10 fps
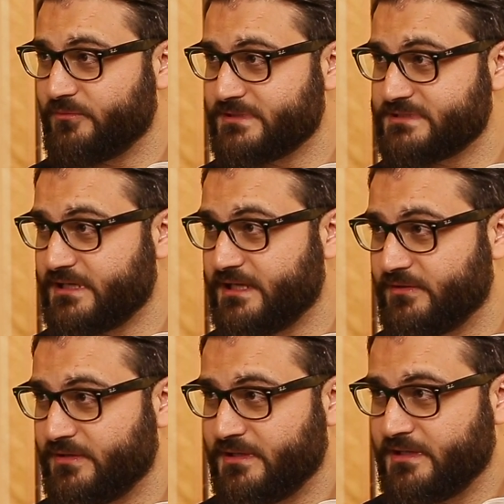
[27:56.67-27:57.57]
And once
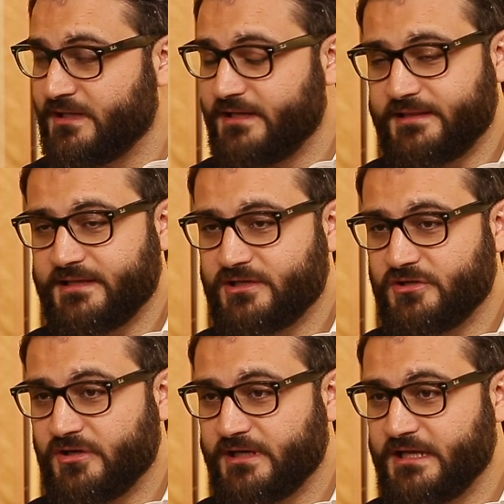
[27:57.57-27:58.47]
again, I think
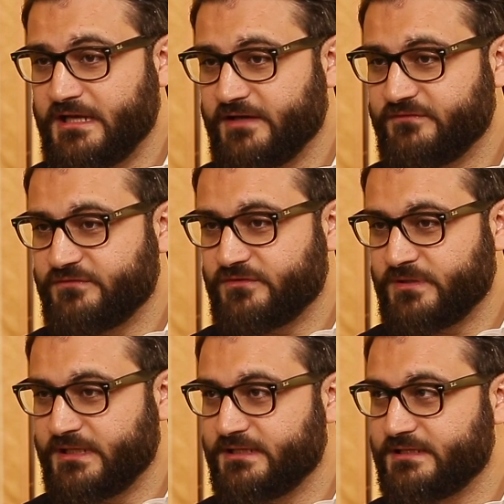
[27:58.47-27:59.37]
not enough
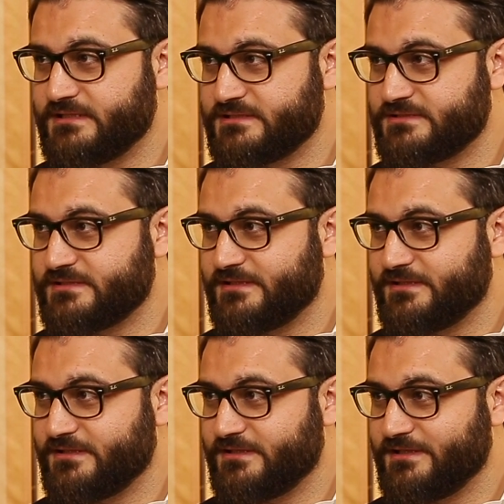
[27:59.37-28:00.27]
credit
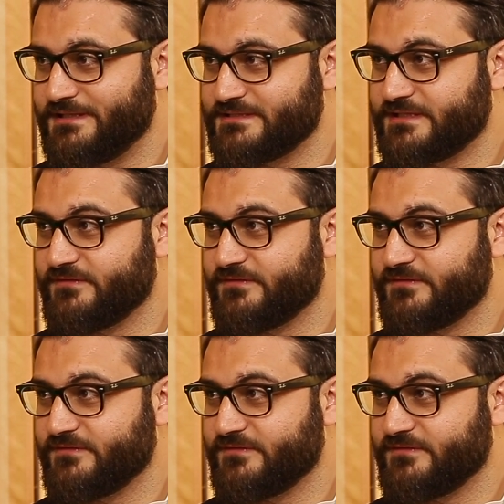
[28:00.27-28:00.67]
is